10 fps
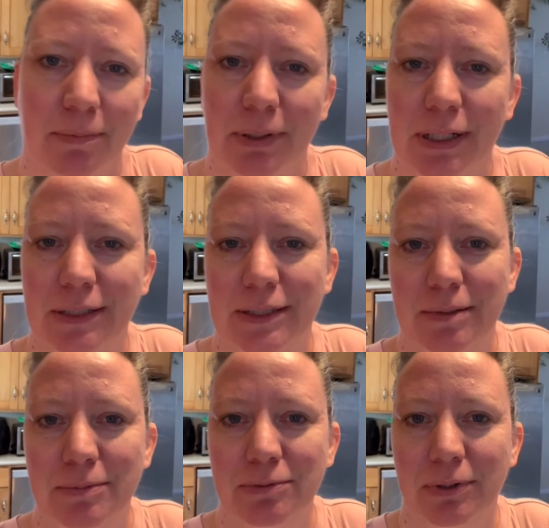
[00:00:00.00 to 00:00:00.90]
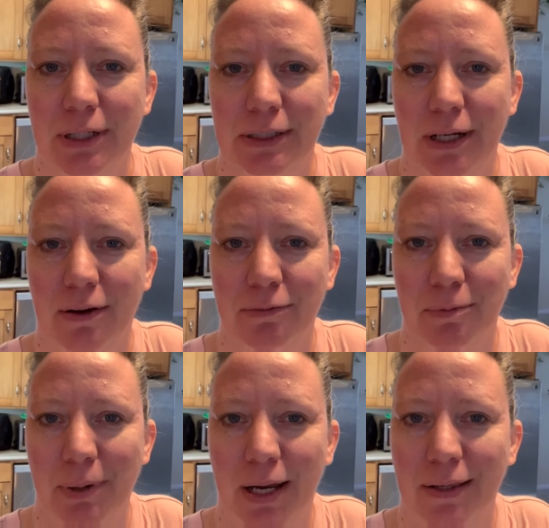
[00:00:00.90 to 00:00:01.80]
but it seems really tough for
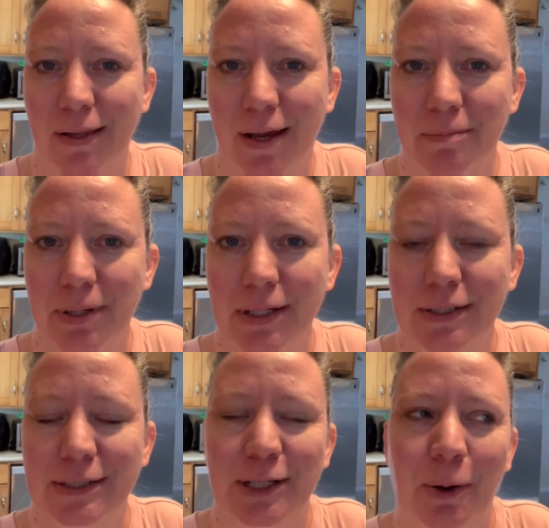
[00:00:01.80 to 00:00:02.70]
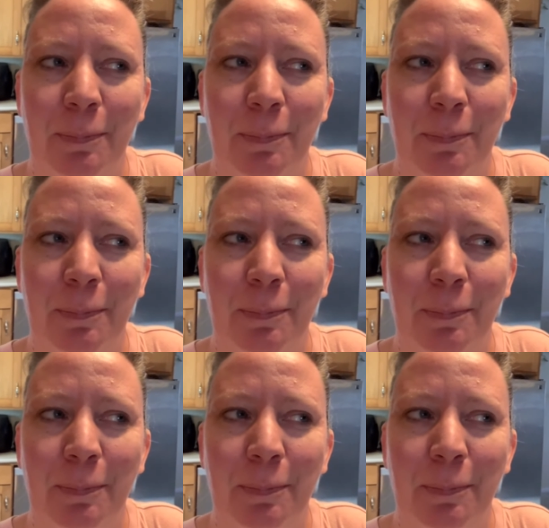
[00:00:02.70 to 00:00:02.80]
my climate. So